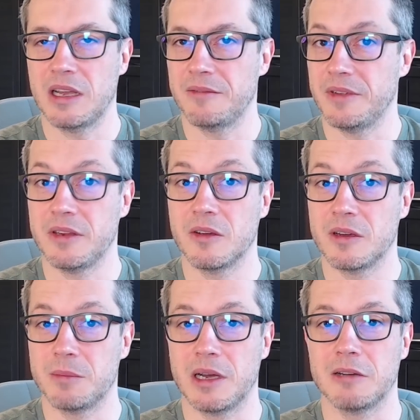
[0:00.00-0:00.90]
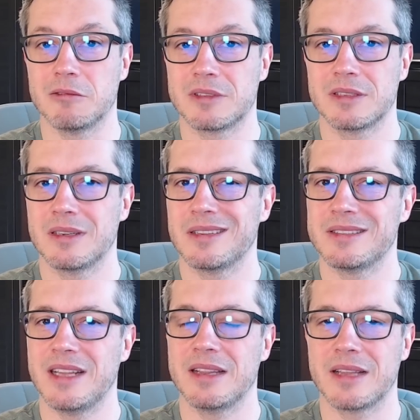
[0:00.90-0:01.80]
a video about
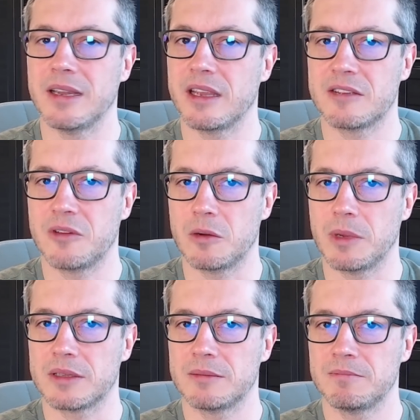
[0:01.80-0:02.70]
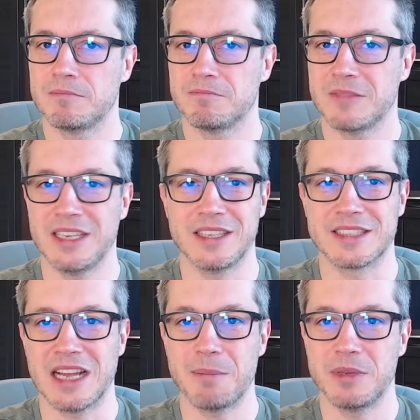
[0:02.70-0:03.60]
Delta Lake format. It
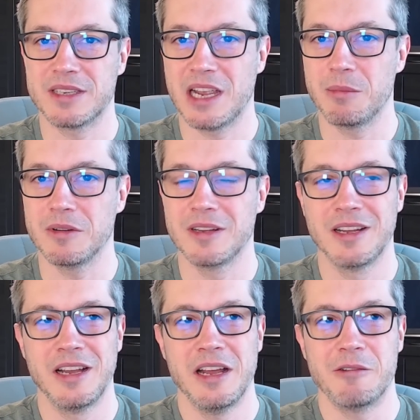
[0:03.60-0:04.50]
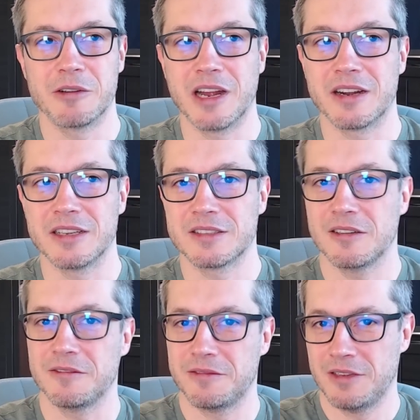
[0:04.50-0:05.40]
is applicable regardless
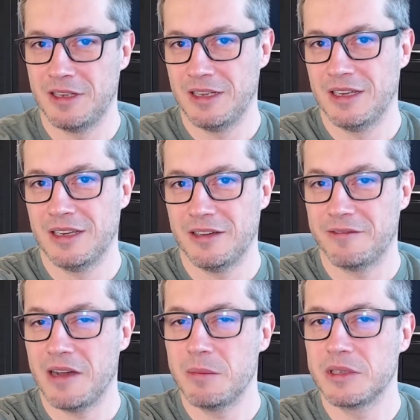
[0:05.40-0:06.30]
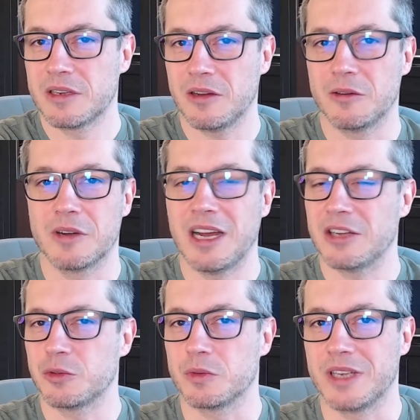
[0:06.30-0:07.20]
of Fabric or
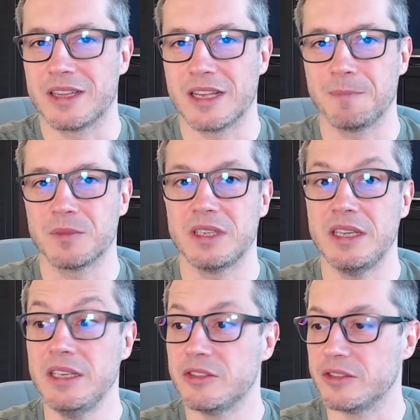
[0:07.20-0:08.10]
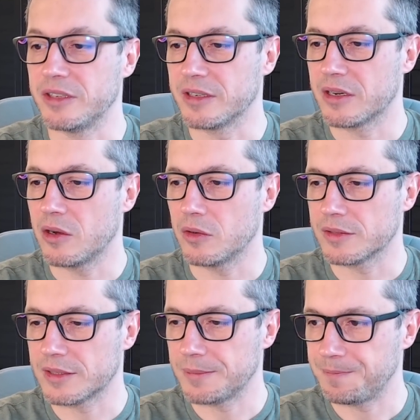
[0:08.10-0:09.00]
Azure data engineering
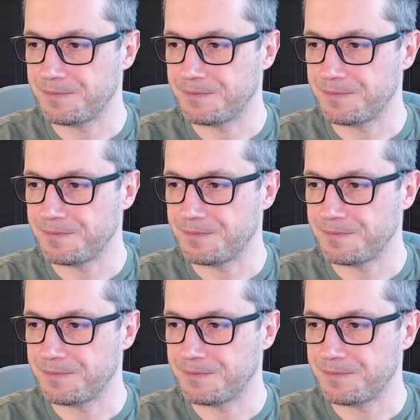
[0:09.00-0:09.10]
course.